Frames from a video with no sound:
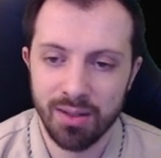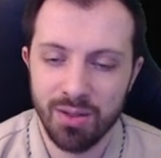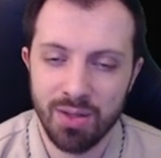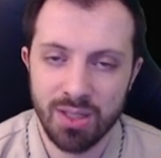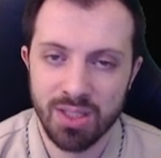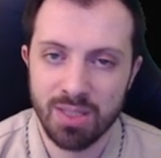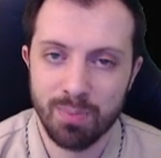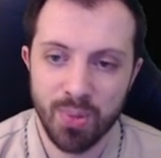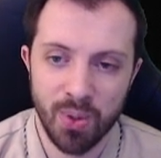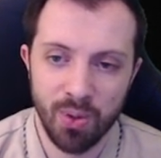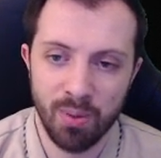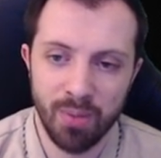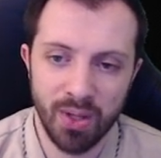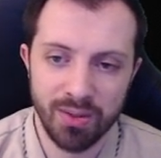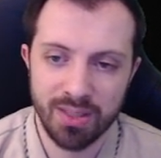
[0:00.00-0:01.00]
you can just Proto
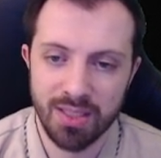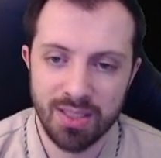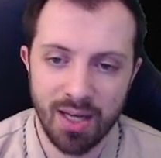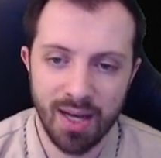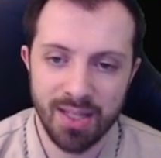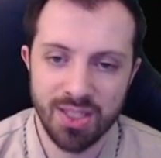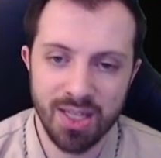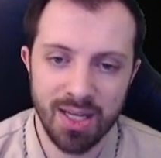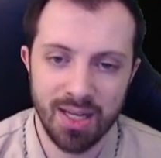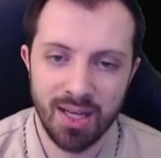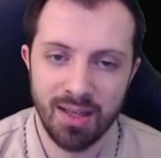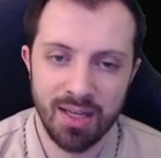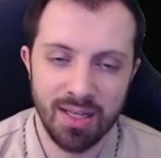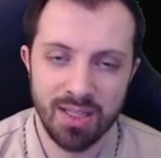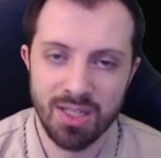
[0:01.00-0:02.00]
Belt to dodge it, and
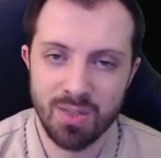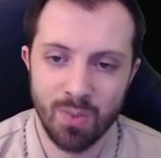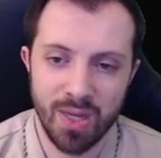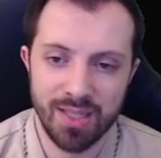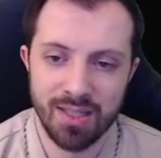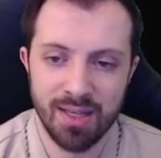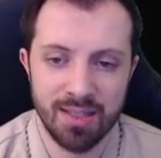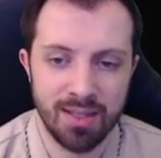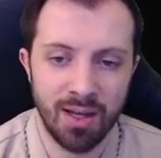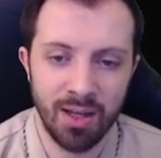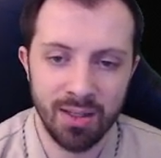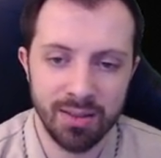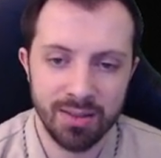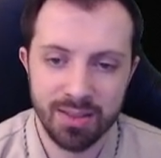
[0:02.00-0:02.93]
then he just wasted his ult.